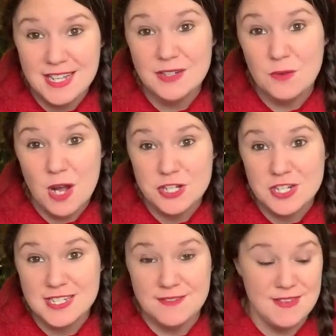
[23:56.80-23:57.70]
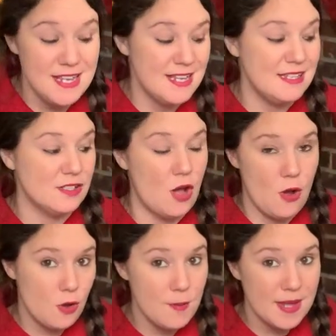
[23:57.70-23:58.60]
thing to watch on TV is
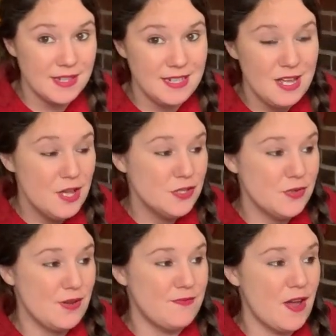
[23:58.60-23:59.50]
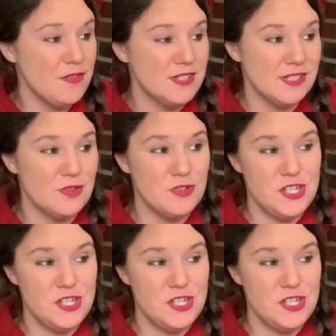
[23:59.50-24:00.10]
Cocomelon. So I found this little